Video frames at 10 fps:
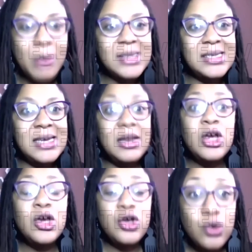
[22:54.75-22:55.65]
where we're
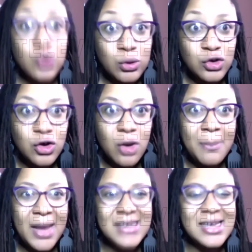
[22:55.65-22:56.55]
seeing huge
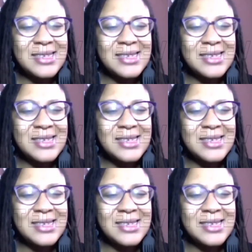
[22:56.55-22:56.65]
numbers,